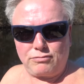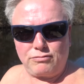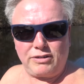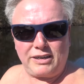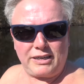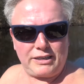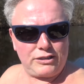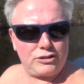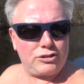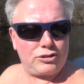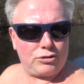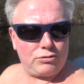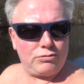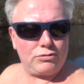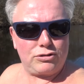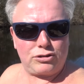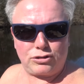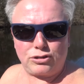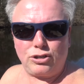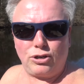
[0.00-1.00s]
really
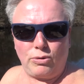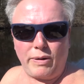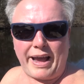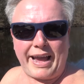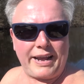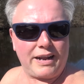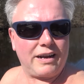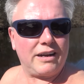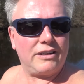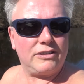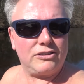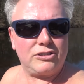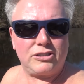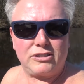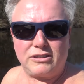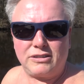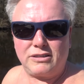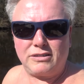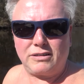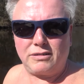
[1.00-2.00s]
suits 2 anglers,
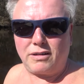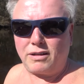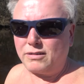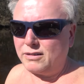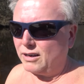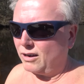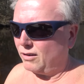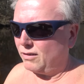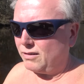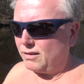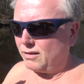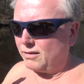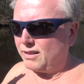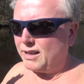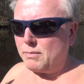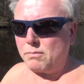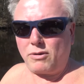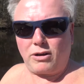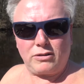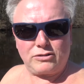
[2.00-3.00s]
and you know, I
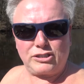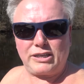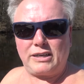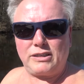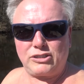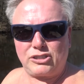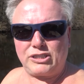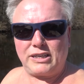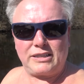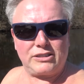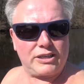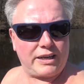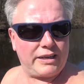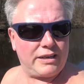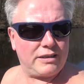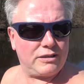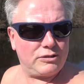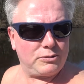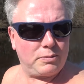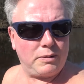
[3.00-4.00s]
think Mark said it's 6
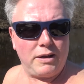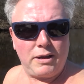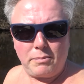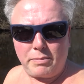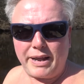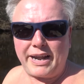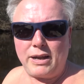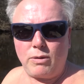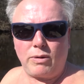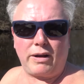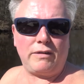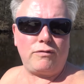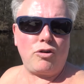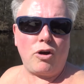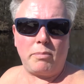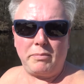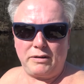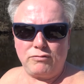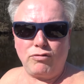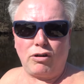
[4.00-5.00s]
acres. But anyway, I've
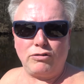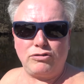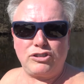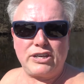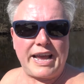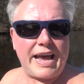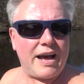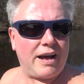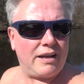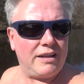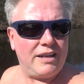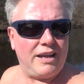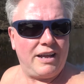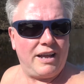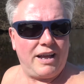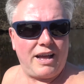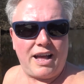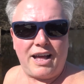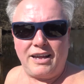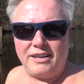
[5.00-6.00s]
got my rods out,
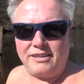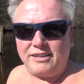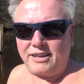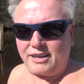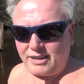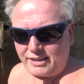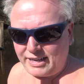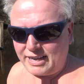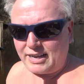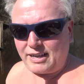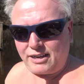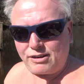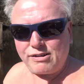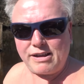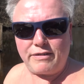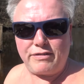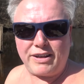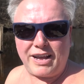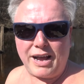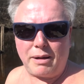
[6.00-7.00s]
and yeah,
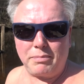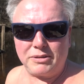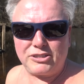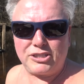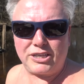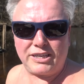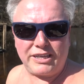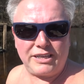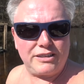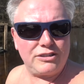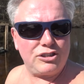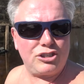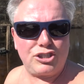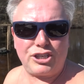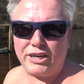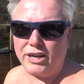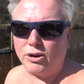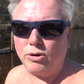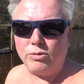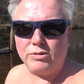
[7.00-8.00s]
have a cup of tea and
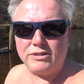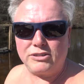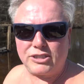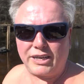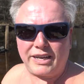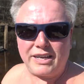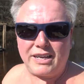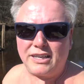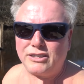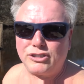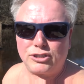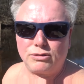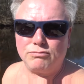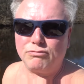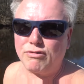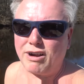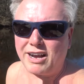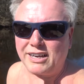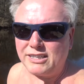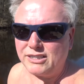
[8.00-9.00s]
chill and take in
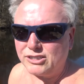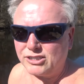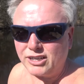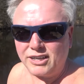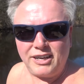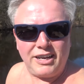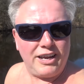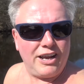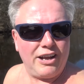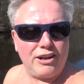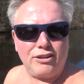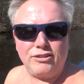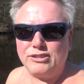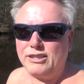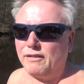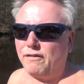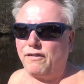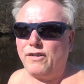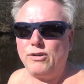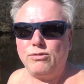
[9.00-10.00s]
some rays, because
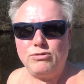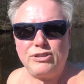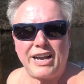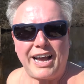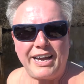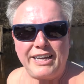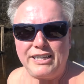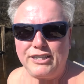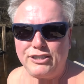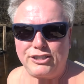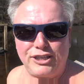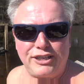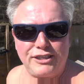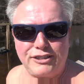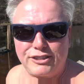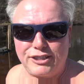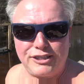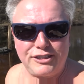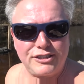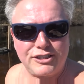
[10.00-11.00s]
it feels
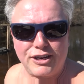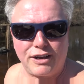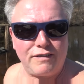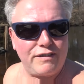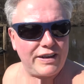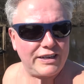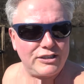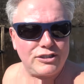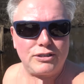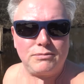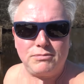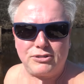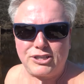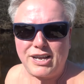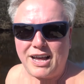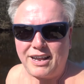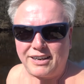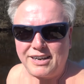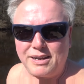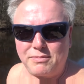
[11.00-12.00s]
ages since I've had some
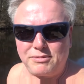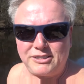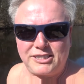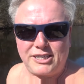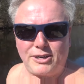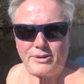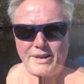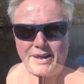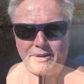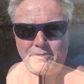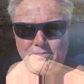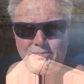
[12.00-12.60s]
sun, let me tell you.